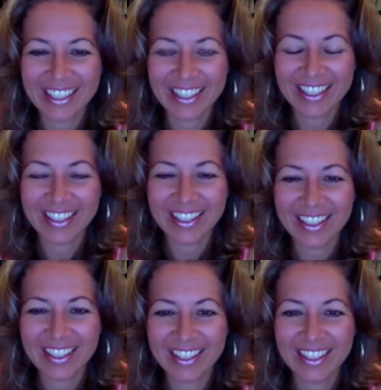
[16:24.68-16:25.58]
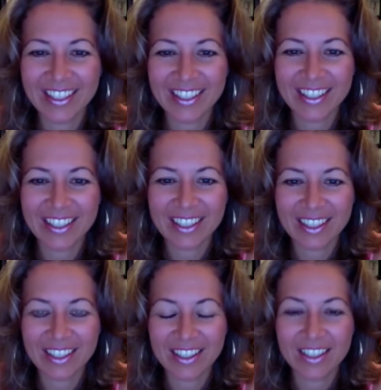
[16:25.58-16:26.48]

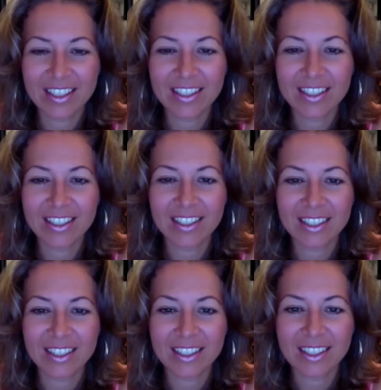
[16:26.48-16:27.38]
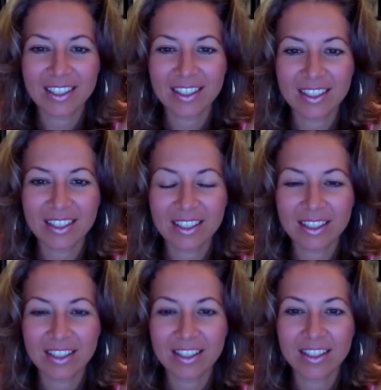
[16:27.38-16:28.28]

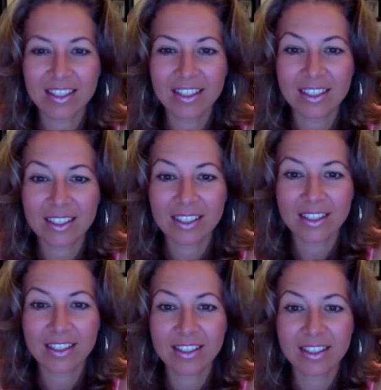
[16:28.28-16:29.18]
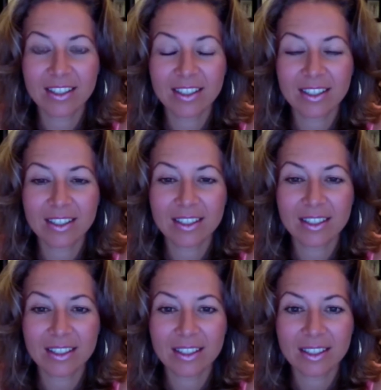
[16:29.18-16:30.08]

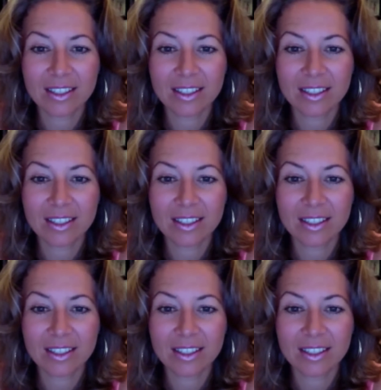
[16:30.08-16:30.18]
(silent)